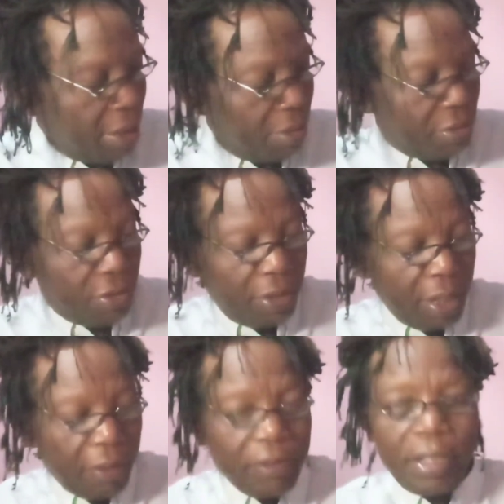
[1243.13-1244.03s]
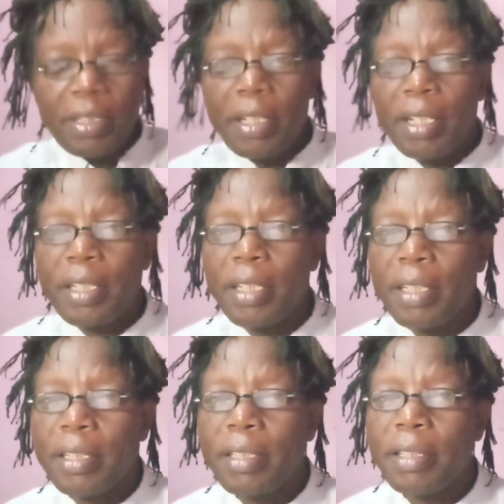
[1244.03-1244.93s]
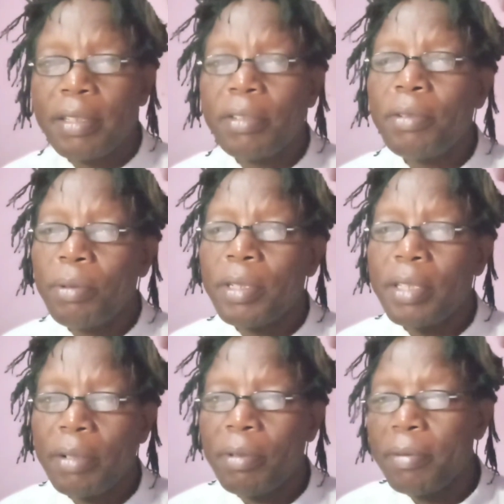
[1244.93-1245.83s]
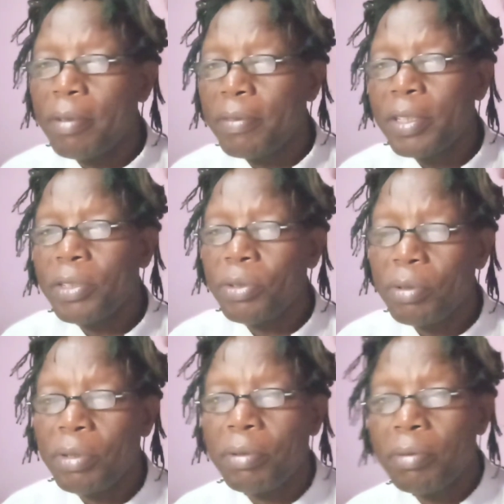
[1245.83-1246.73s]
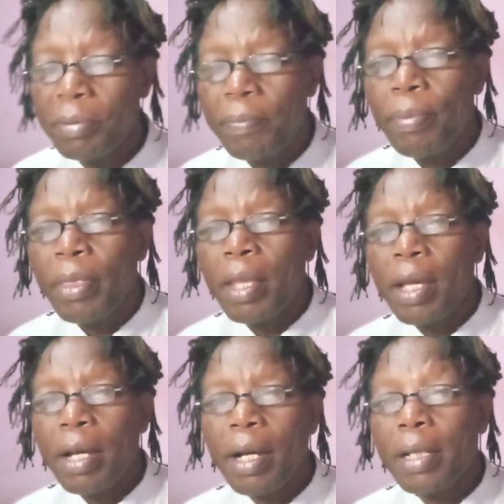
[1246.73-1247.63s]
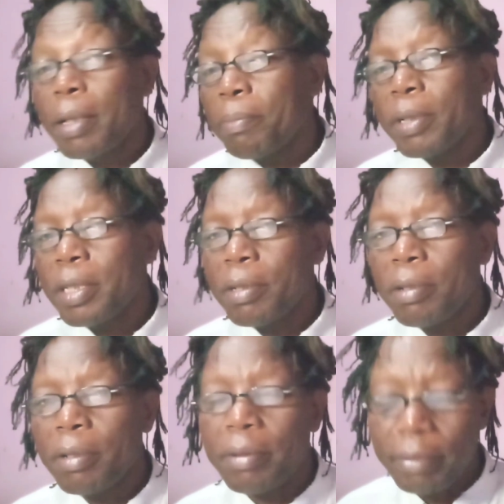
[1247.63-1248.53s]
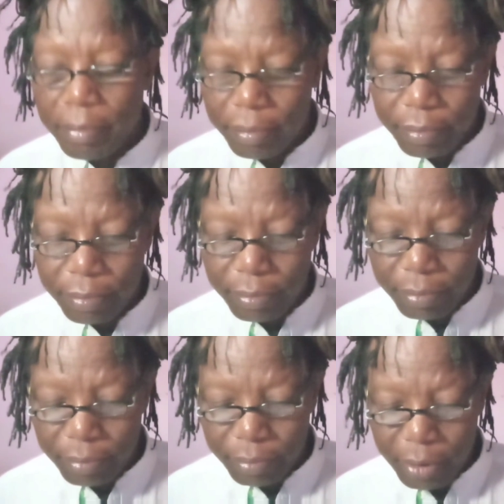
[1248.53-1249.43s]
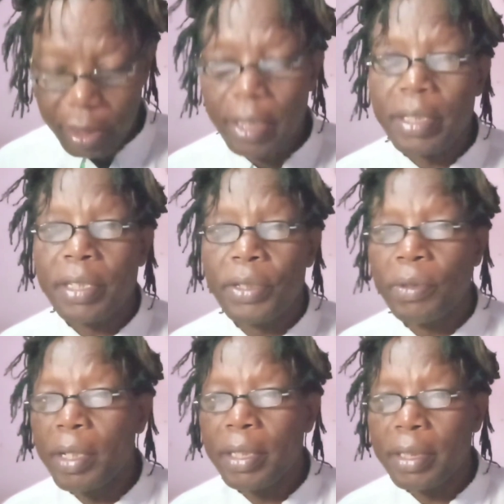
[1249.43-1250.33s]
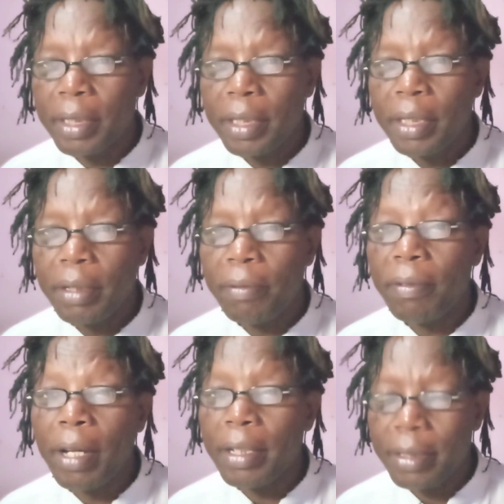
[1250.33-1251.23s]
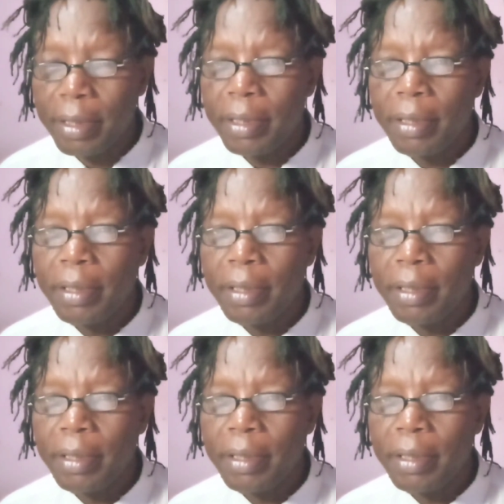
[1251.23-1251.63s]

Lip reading: Oh, sorry, I've just cleaned it. You know what's a wave? I've just shown you. And a particle. That's the duality of light.